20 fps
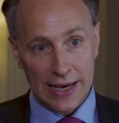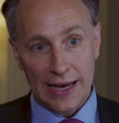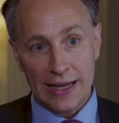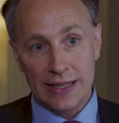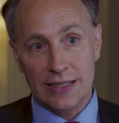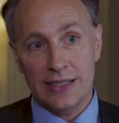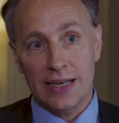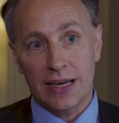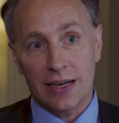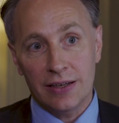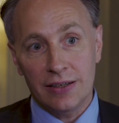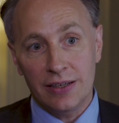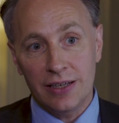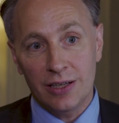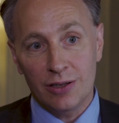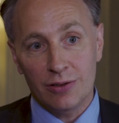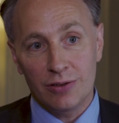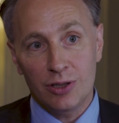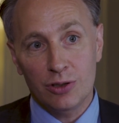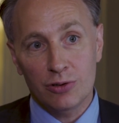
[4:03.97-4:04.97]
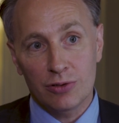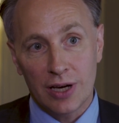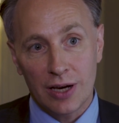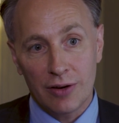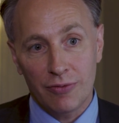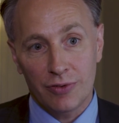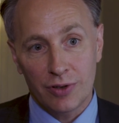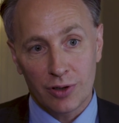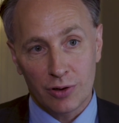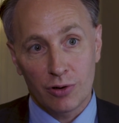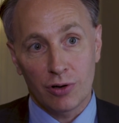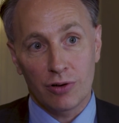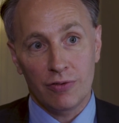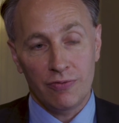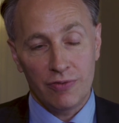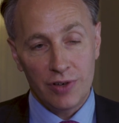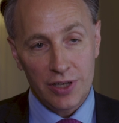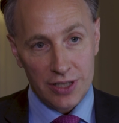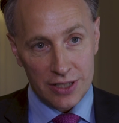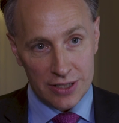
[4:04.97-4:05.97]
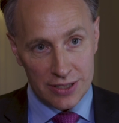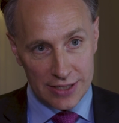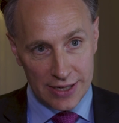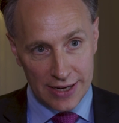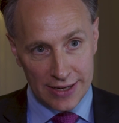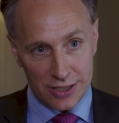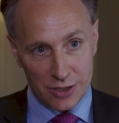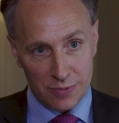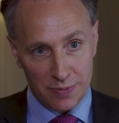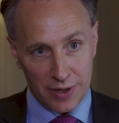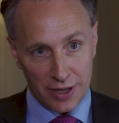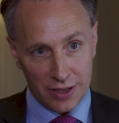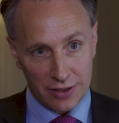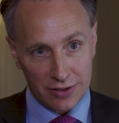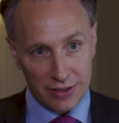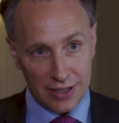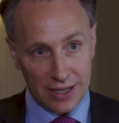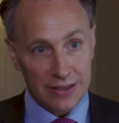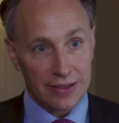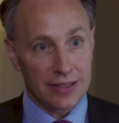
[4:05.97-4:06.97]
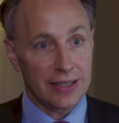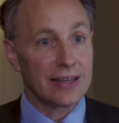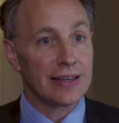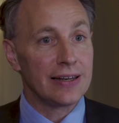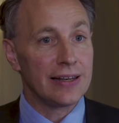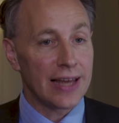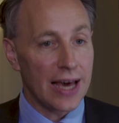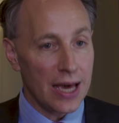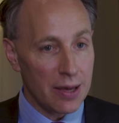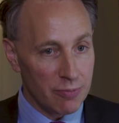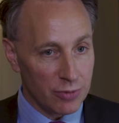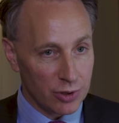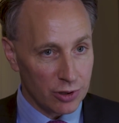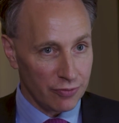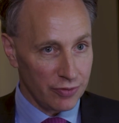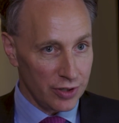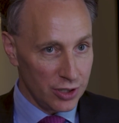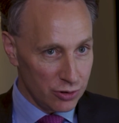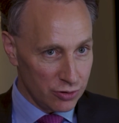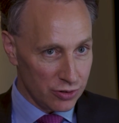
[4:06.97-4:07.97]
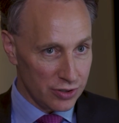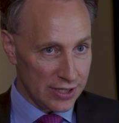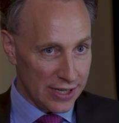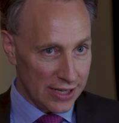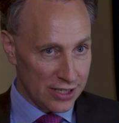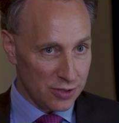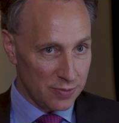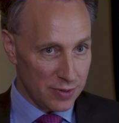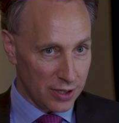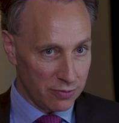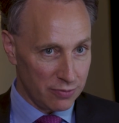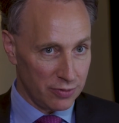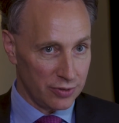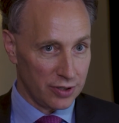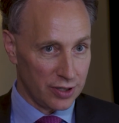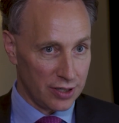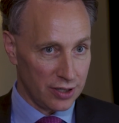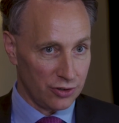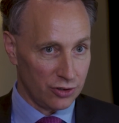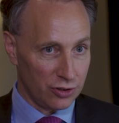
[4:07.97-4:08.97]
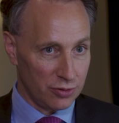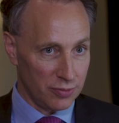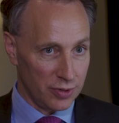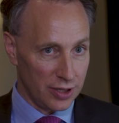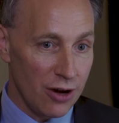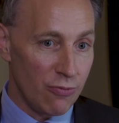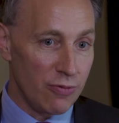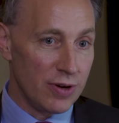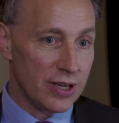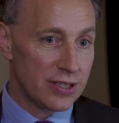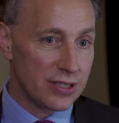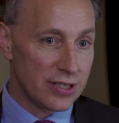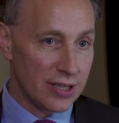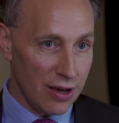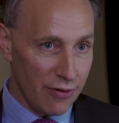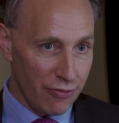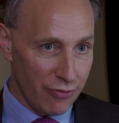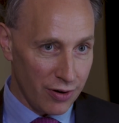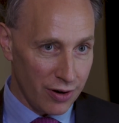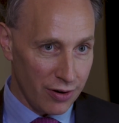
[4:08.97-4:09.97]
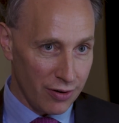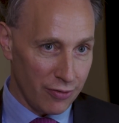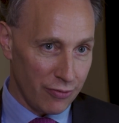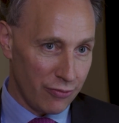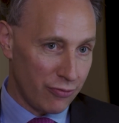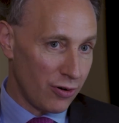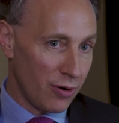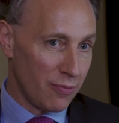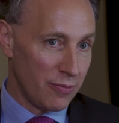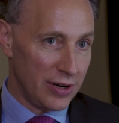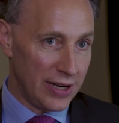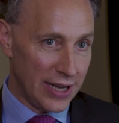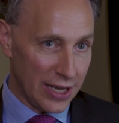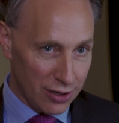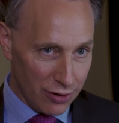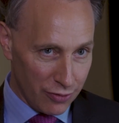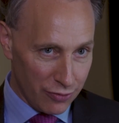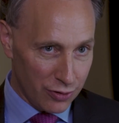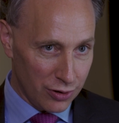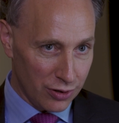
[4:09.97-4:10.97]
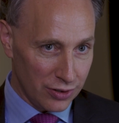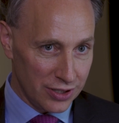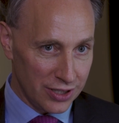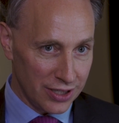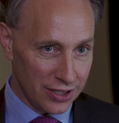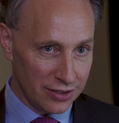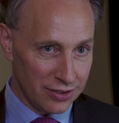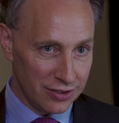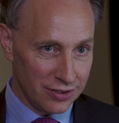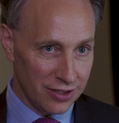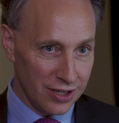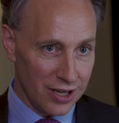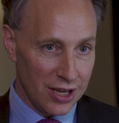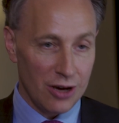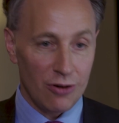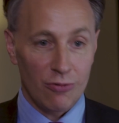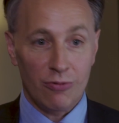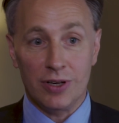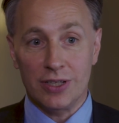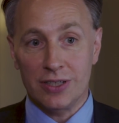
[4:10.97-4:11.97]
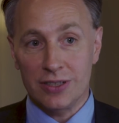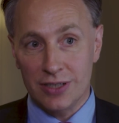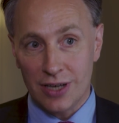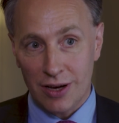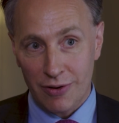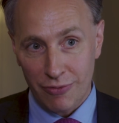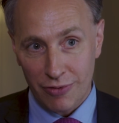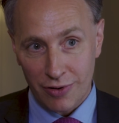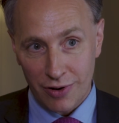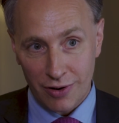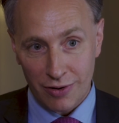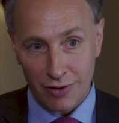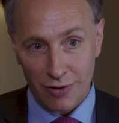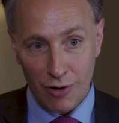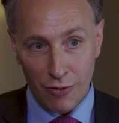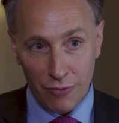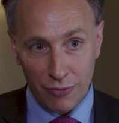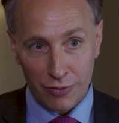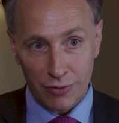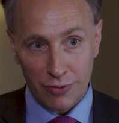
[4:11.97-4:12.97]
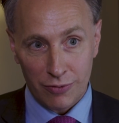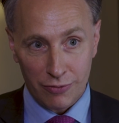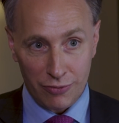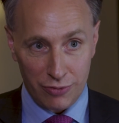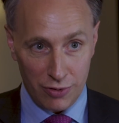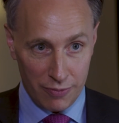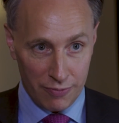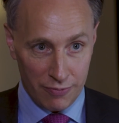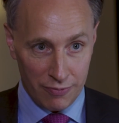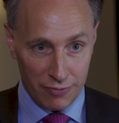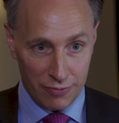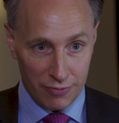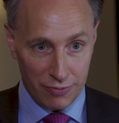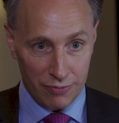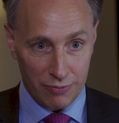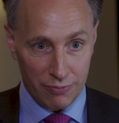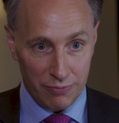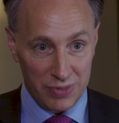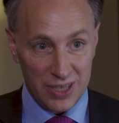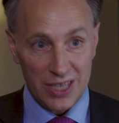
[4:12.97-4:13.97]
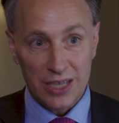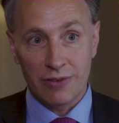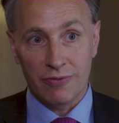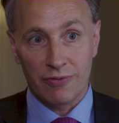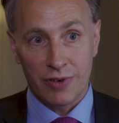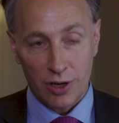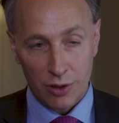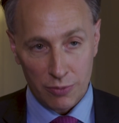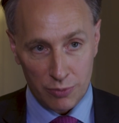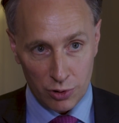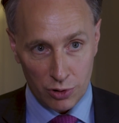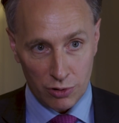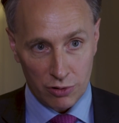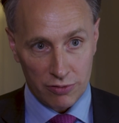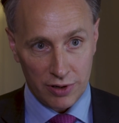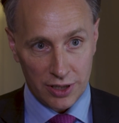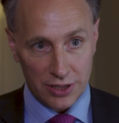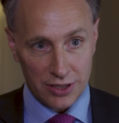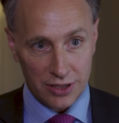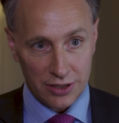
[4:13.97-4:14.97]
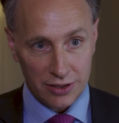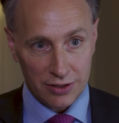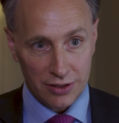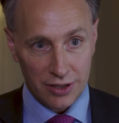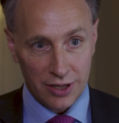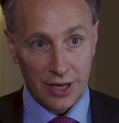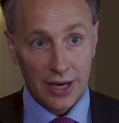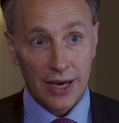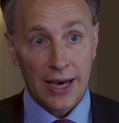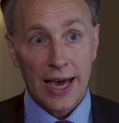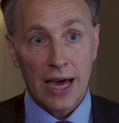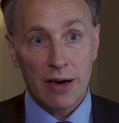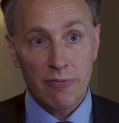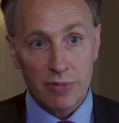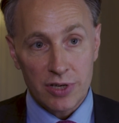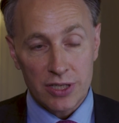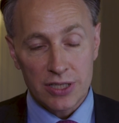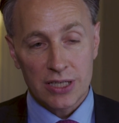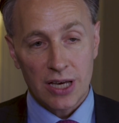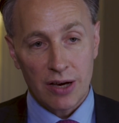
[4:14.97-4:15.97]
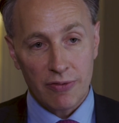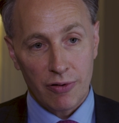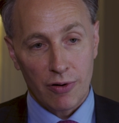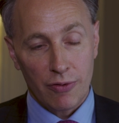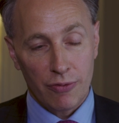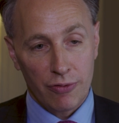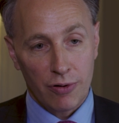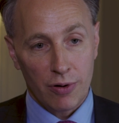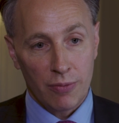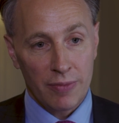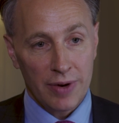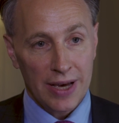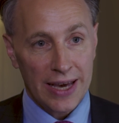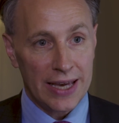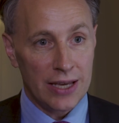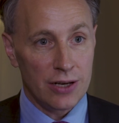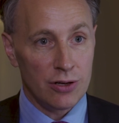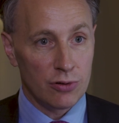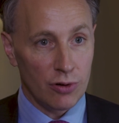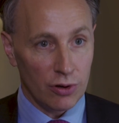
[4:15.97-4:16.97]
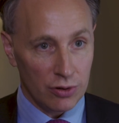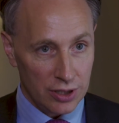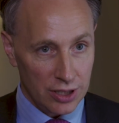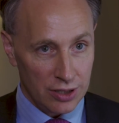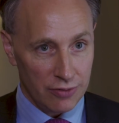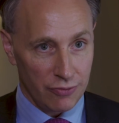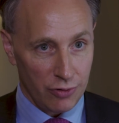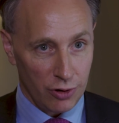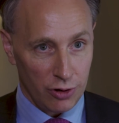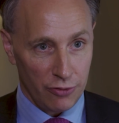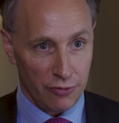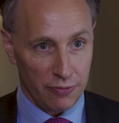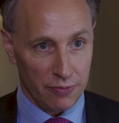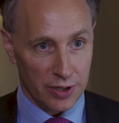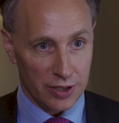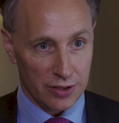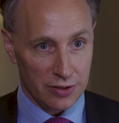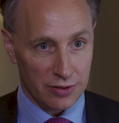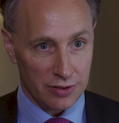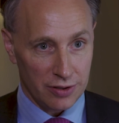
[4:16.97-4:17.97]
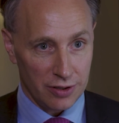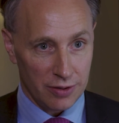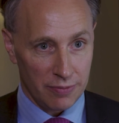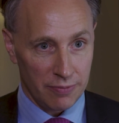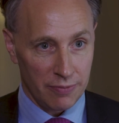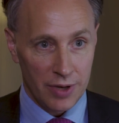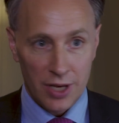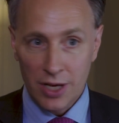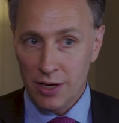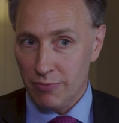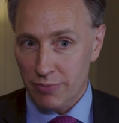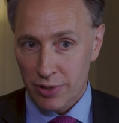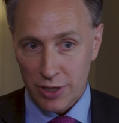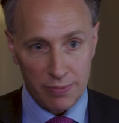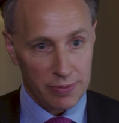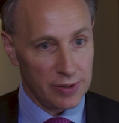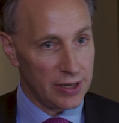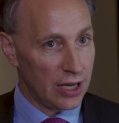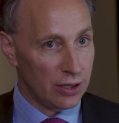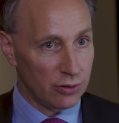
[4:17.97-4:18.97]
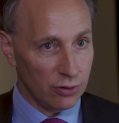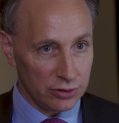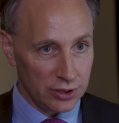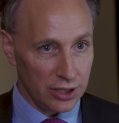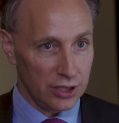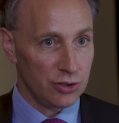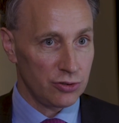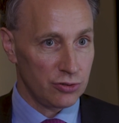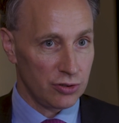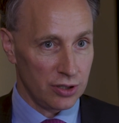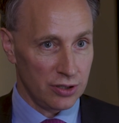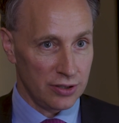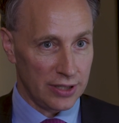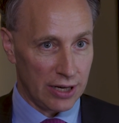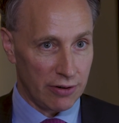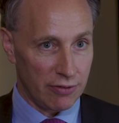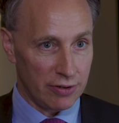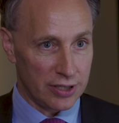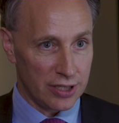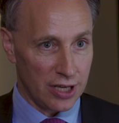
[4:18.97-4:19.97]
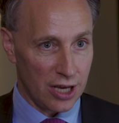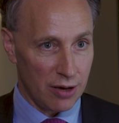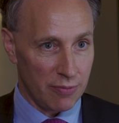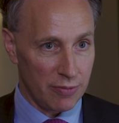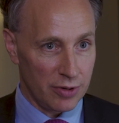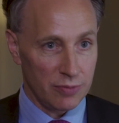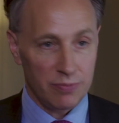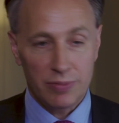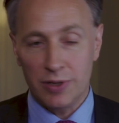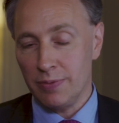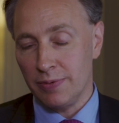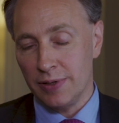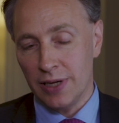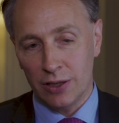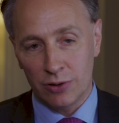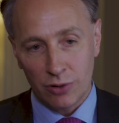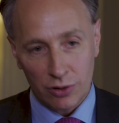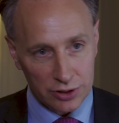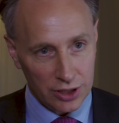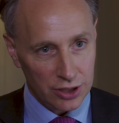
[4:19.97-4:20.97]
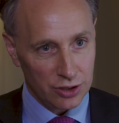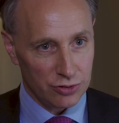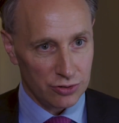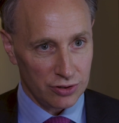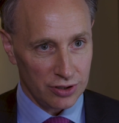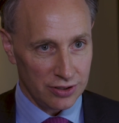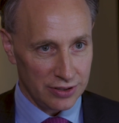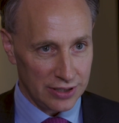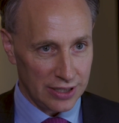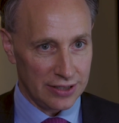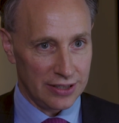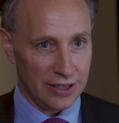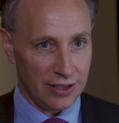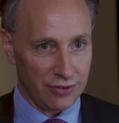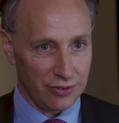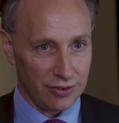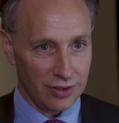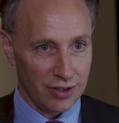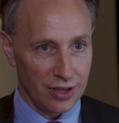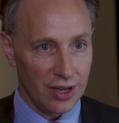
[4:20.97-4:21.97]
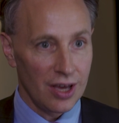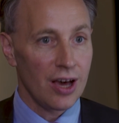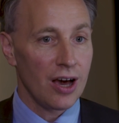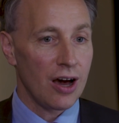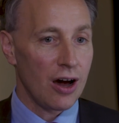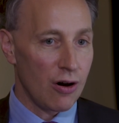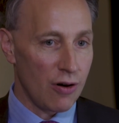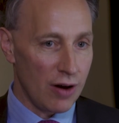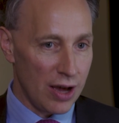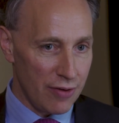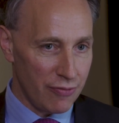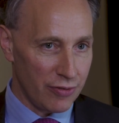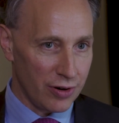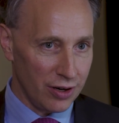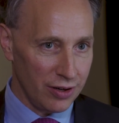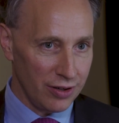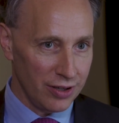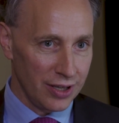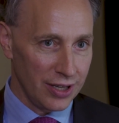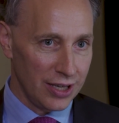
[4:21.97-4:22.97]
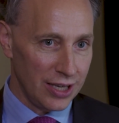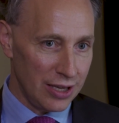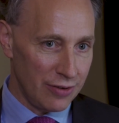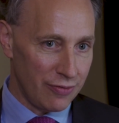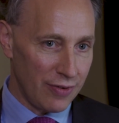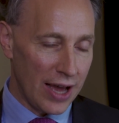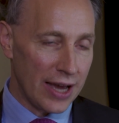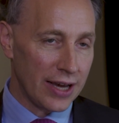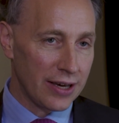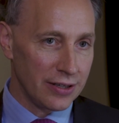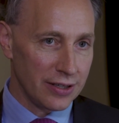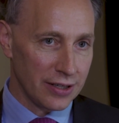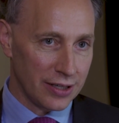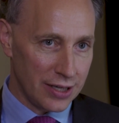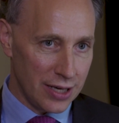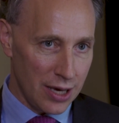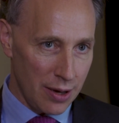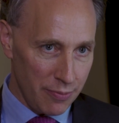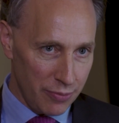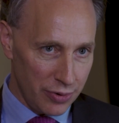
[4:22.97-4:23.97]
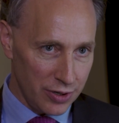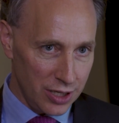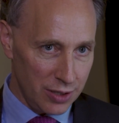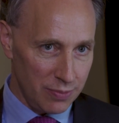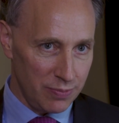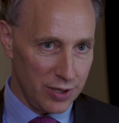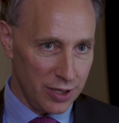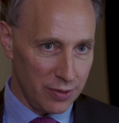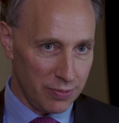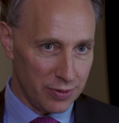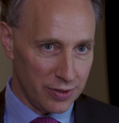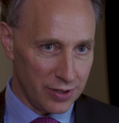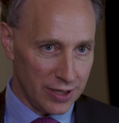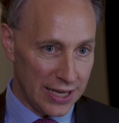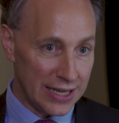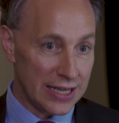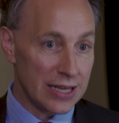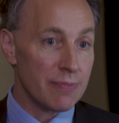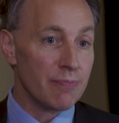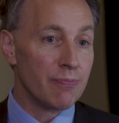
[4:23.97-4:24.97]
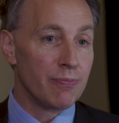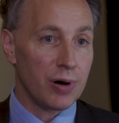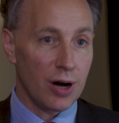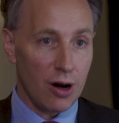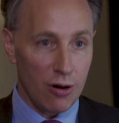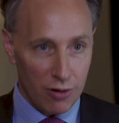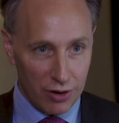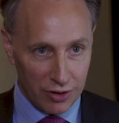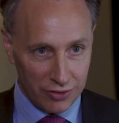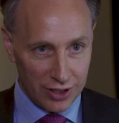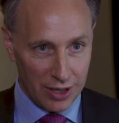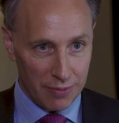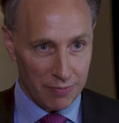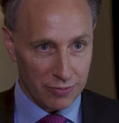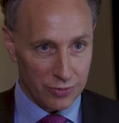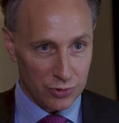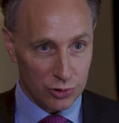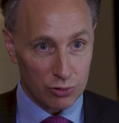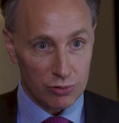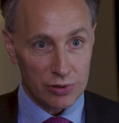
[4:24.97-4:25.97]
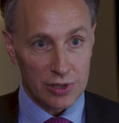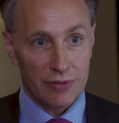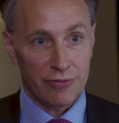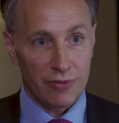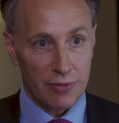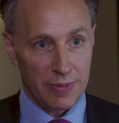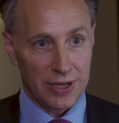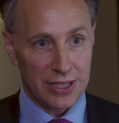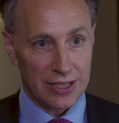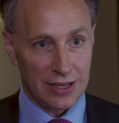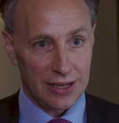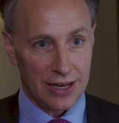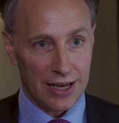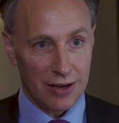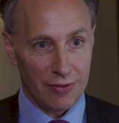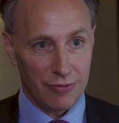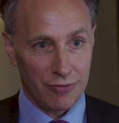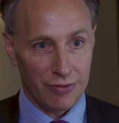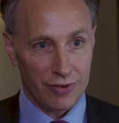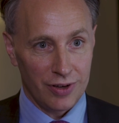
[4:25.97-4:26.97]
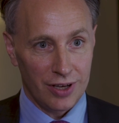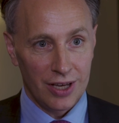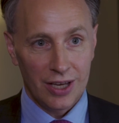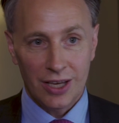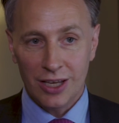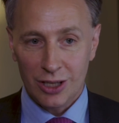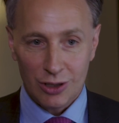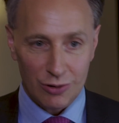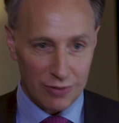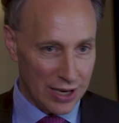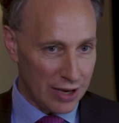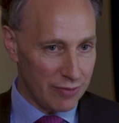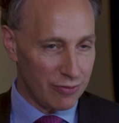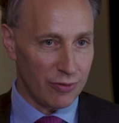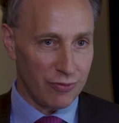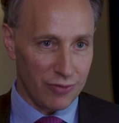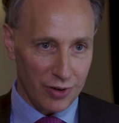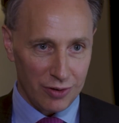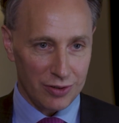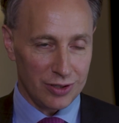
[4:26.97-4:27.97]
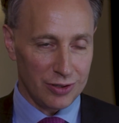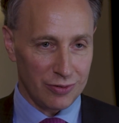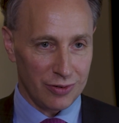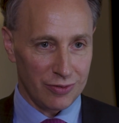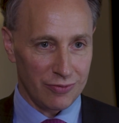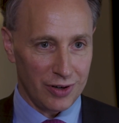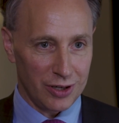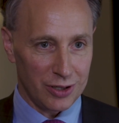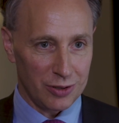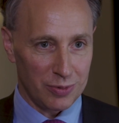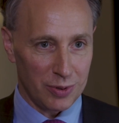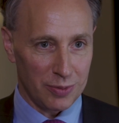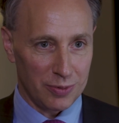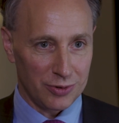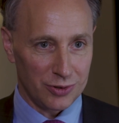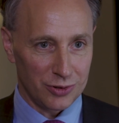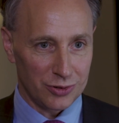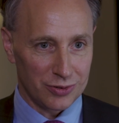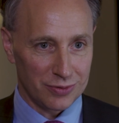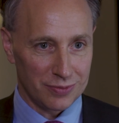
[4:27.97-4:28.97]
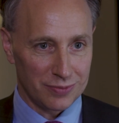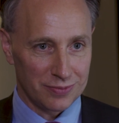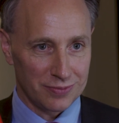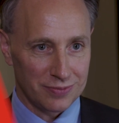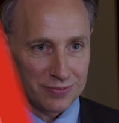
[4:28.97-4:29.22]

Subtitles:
And secondly, you need to have the convenience aspect and the alignment of interest aspect with the customer. We suffer from a lack of contact. We suffer often from being very bureaucratic, and we suffer from a non-involvement. People are not interested in their retirement, people are not interested in their death. However, if I can accompany people and empower them to live a better life, you have a very different value proposition.